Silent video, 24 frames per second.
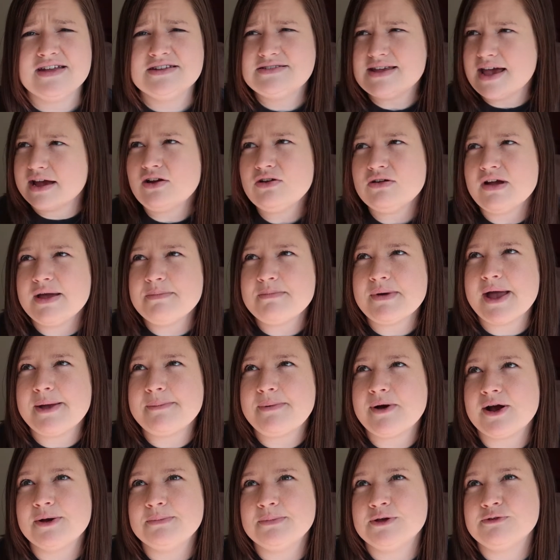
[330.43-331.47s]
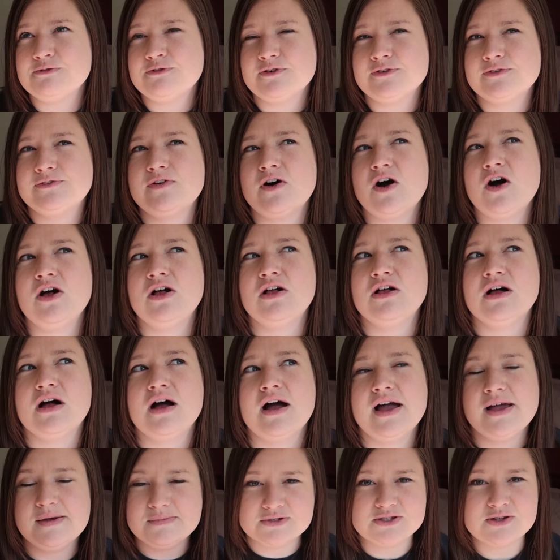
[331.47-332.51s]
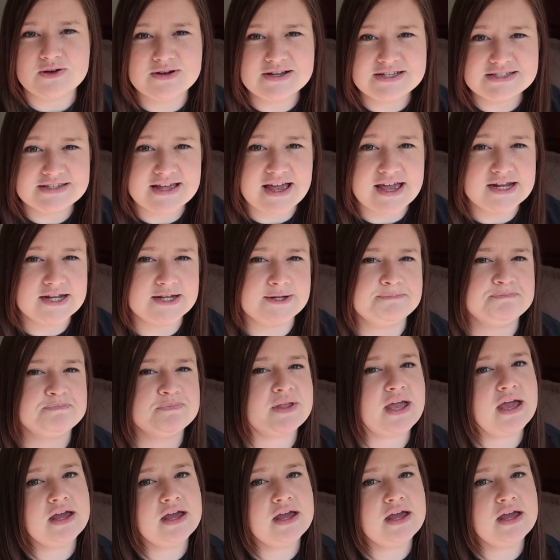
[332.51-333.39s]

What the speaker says: decorate my apartment for fall. I'm so excited.